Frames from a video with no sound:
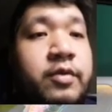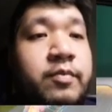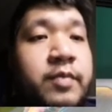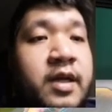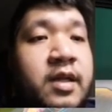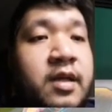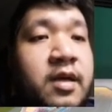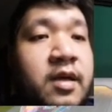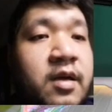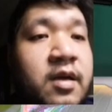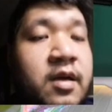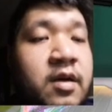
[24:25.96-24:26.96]
but
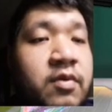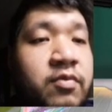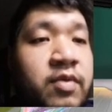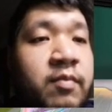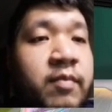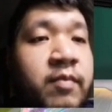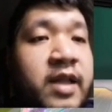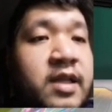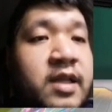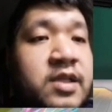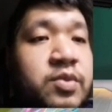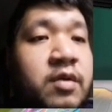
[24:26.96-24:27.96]
we might as
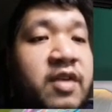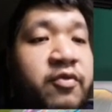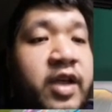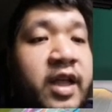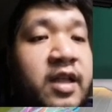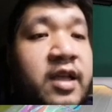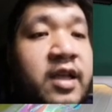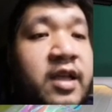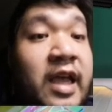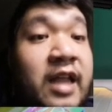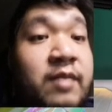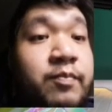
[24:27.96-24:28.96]
well, if we can get
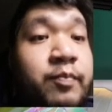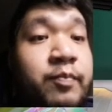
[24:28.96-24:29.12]
both